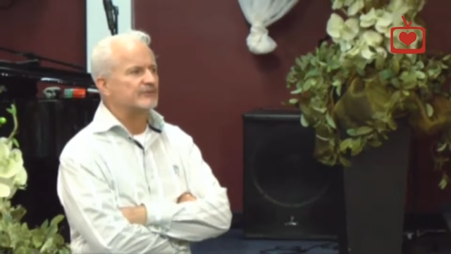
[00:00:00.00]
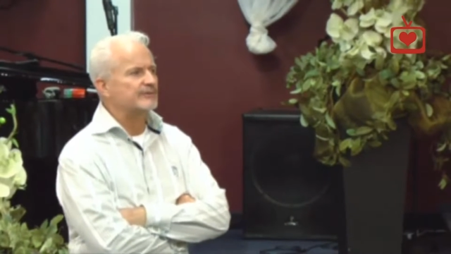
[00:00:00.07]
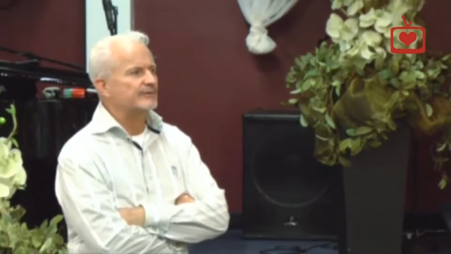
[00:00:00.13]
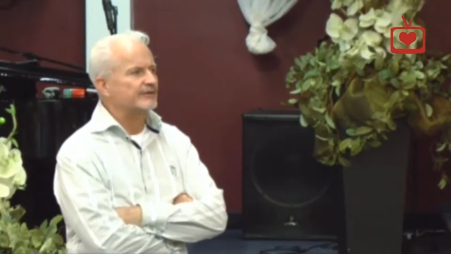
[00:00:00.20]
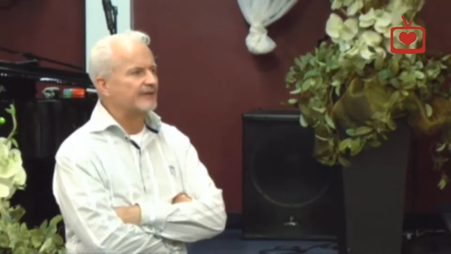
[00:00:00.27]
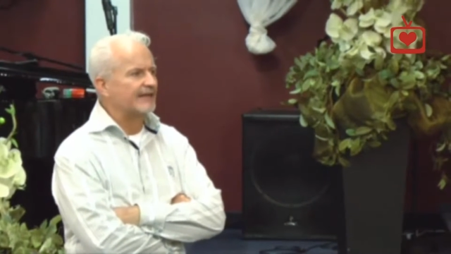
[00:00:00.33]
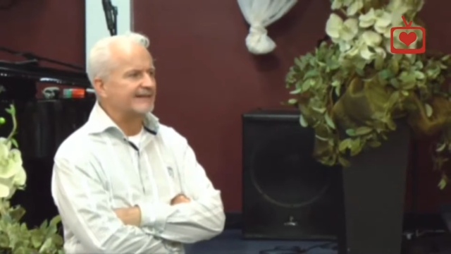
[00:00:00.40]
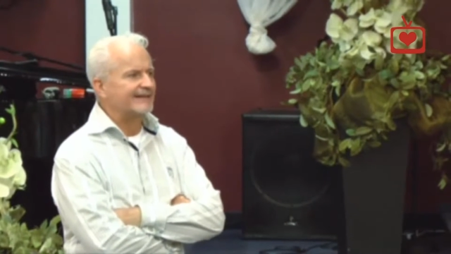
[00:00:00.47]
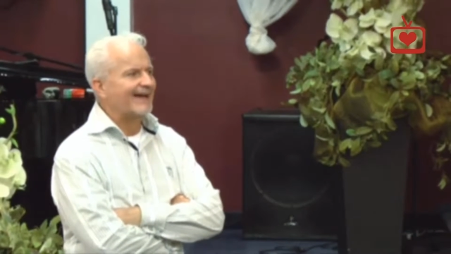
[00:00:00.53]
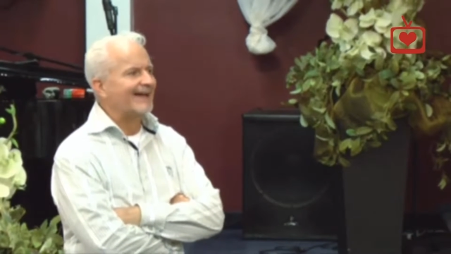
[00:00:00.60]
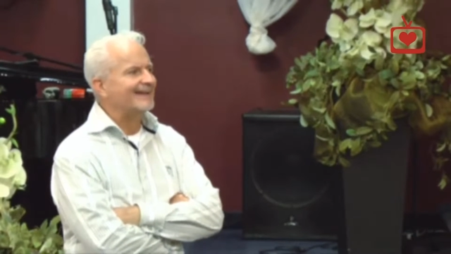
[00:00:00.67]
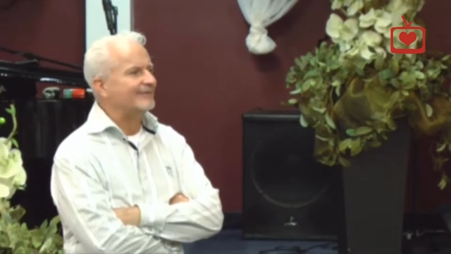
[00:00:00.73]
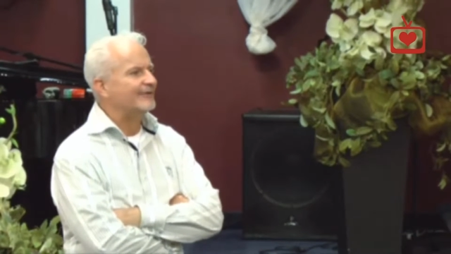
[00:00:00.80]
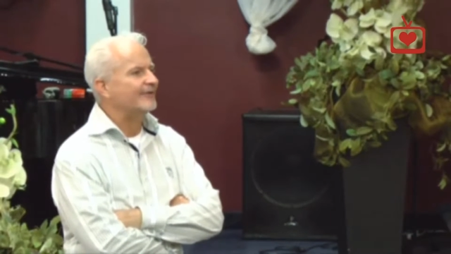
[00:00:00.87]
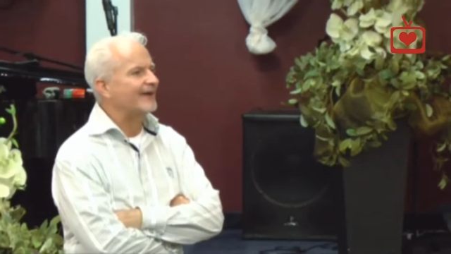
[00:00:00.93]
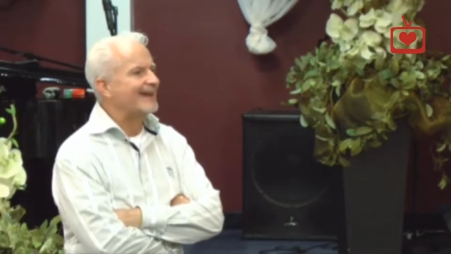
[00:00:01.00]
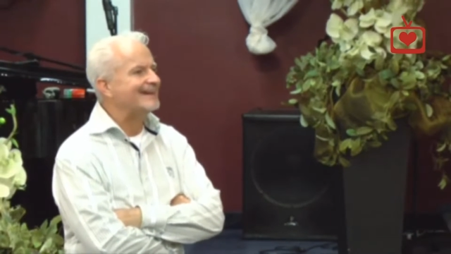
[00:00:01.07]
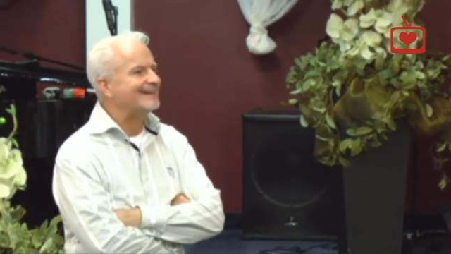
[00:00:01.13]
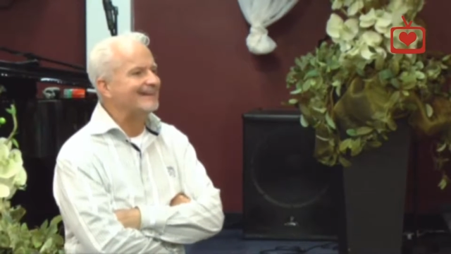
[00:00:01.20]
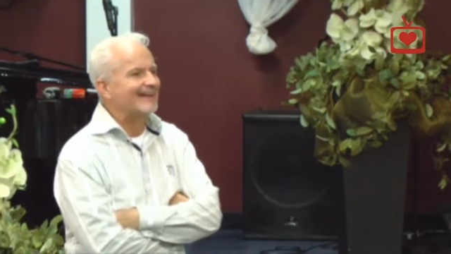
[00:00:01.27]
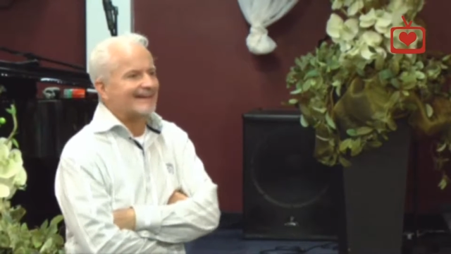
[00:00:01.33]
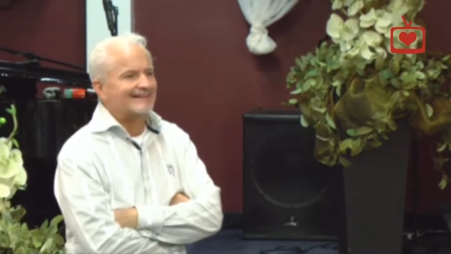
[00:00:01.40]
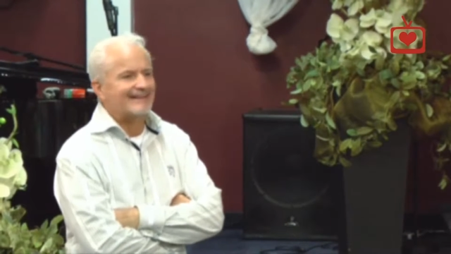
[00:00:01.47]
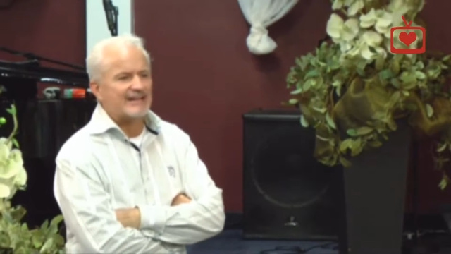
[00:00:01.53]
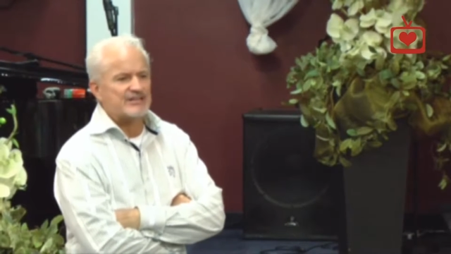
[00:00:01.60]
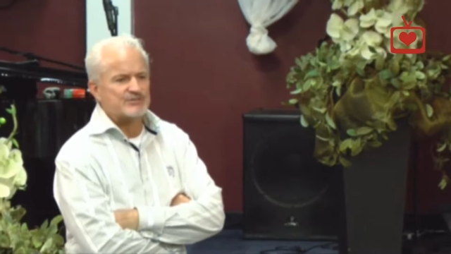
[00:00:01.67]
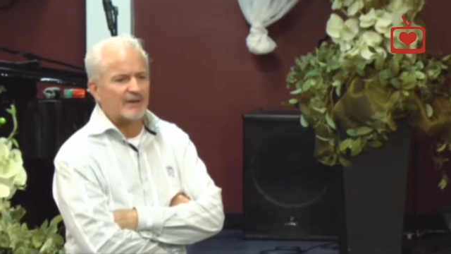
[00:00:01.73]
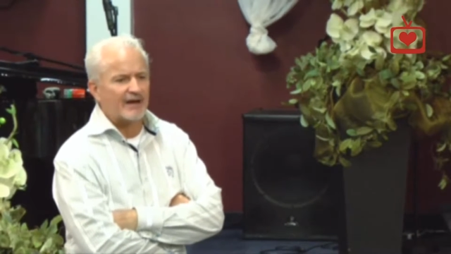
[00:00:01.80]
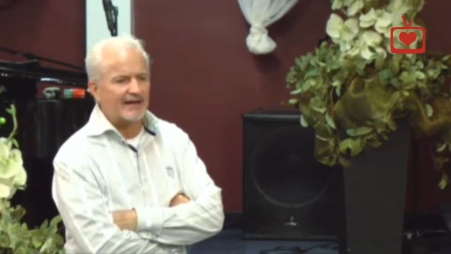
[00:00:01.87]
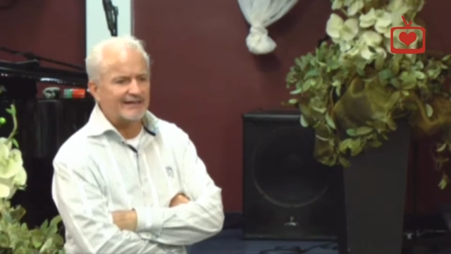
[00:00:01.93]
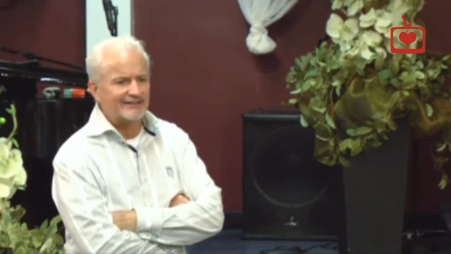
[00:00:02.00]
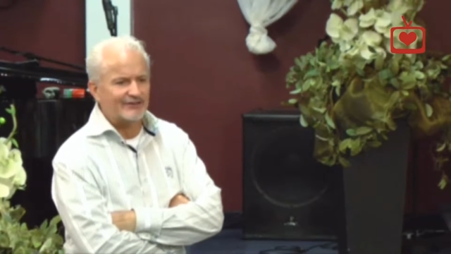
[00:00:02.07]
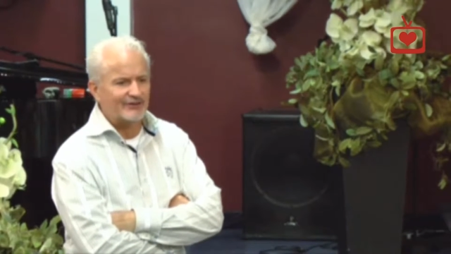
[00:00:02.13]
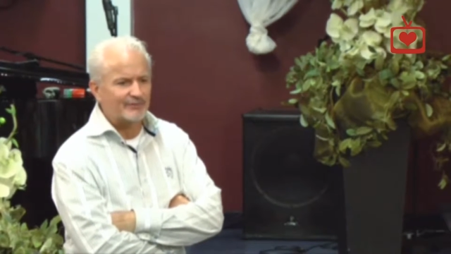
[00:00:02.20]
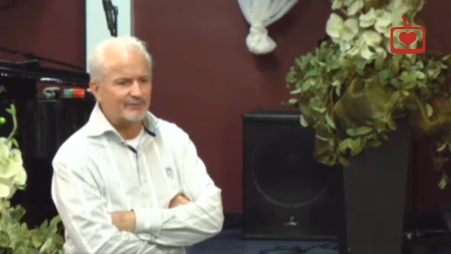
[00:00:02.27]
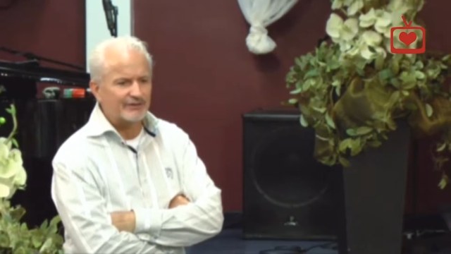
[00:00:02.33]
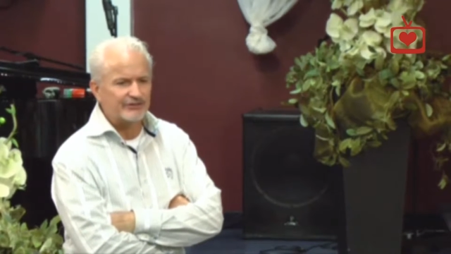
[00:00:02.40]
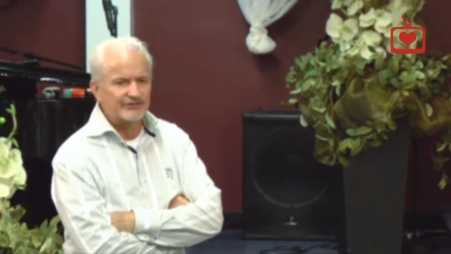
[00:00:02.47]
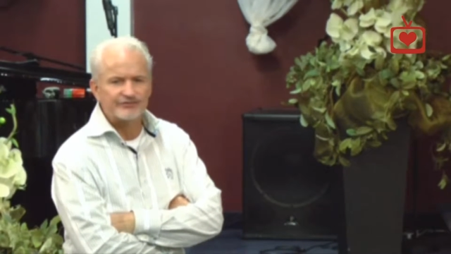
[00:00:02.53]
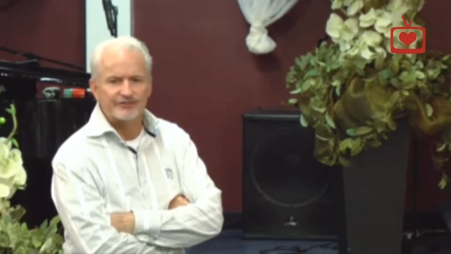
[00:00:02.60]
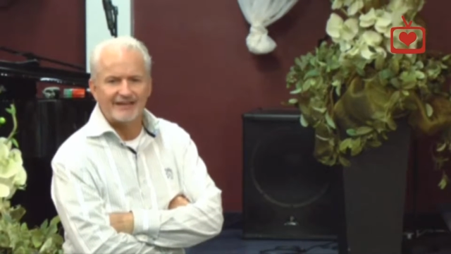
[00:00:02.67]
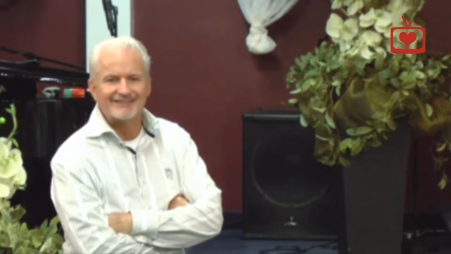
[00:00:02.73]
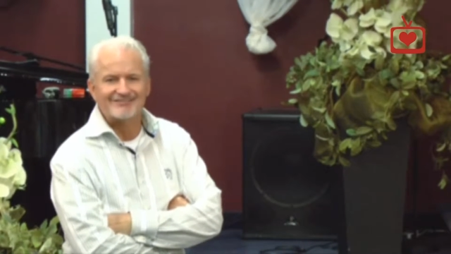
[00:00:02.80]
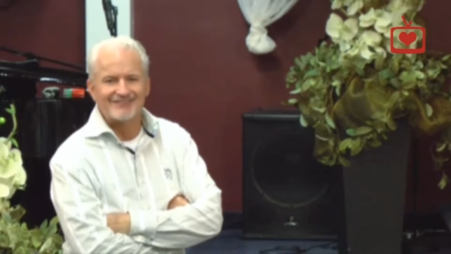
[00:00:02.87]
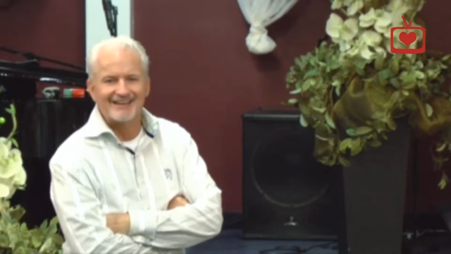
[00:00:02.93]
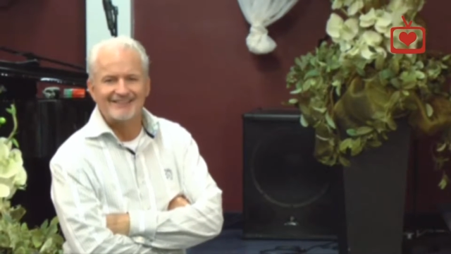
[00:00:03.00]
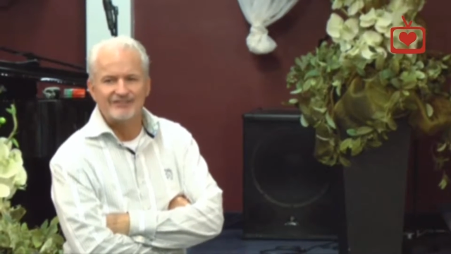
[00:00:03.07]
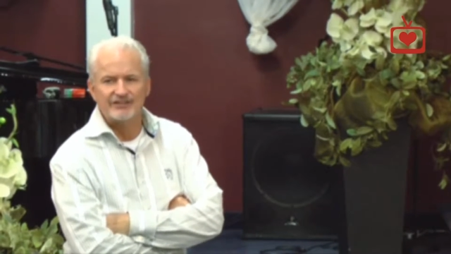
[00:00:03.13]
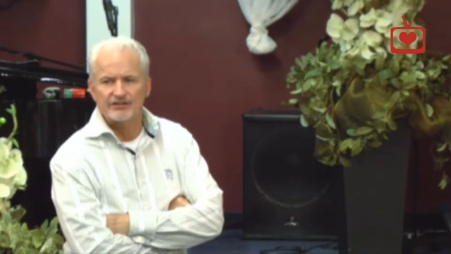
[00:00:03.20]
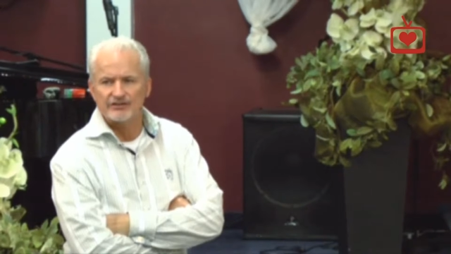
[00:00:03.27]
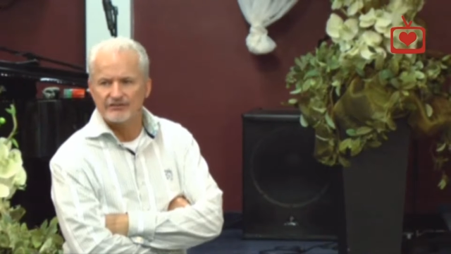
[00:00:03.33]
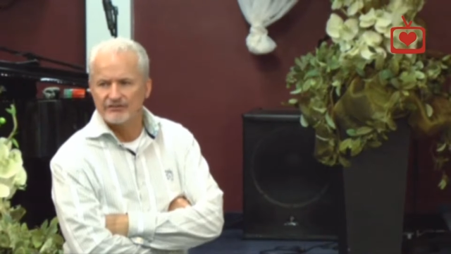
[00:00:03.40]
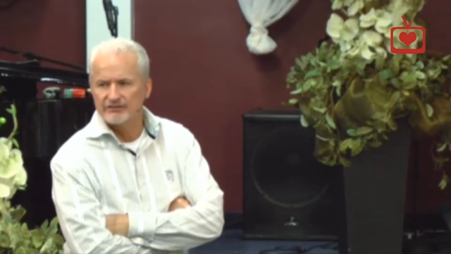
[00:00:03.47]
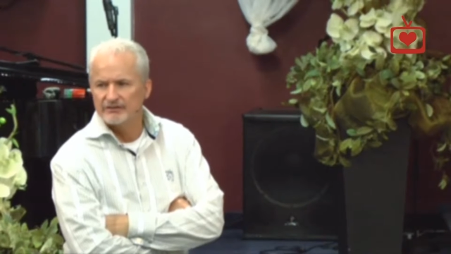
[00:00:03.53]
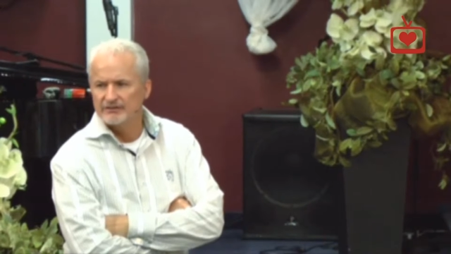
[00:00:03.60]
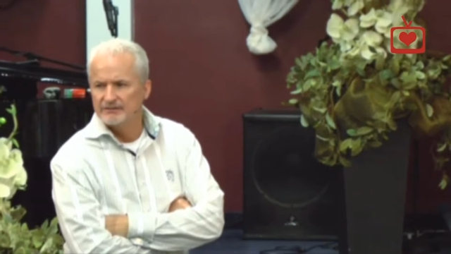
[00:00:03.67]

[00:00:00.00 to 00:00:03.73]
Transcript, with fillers: We were like nine, we were 89 days behind on our bills for like five years.